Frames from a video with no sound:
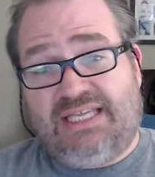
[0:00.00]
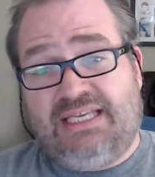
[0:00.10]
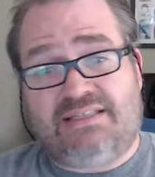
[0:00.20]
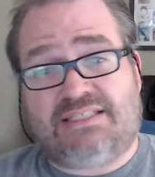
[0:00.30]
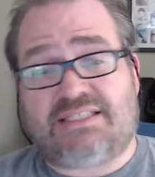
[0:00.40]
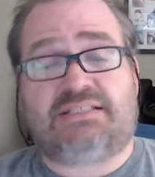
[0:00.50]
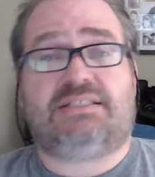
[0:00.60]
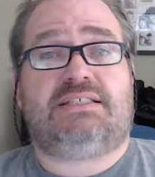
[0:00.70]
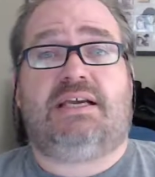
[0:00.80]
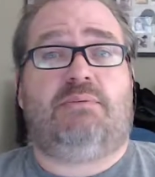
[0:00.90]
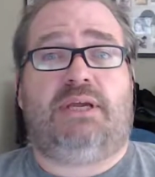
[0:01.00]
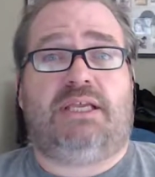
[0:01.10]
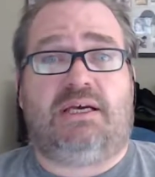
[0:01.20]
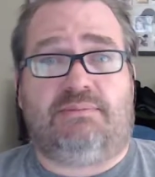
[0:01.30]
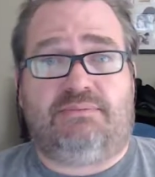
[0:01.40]
anything touches it, I wake
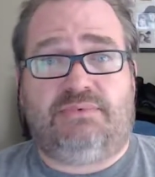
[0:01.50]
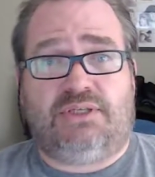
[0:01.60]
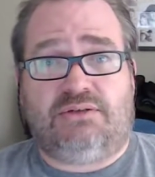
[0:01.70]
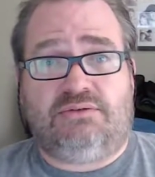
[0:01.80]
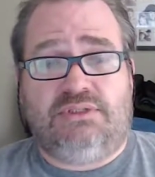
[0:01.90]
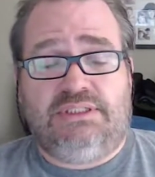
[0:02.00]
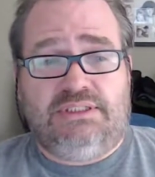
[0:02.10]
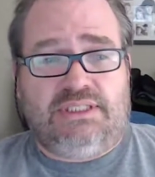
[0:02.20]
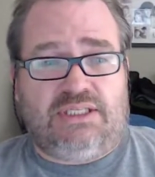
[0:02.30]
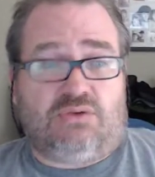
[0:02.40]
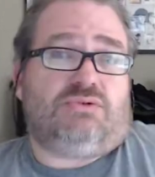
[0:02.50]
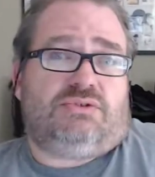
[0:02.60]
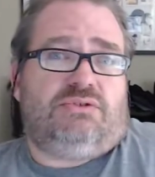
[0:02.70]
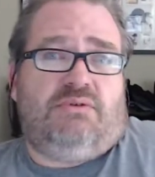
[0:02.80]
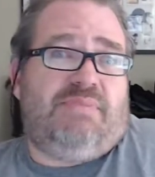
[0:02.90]
up, you know. And of course,
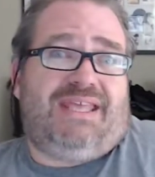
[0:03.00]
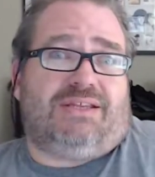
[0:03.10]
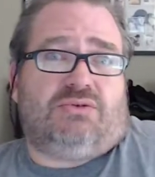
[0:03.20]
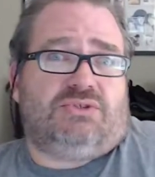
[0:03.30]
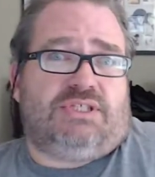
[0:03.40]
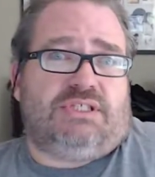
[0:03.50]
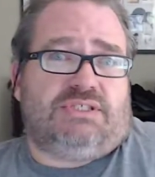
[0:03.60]
you're in bed. Of course, things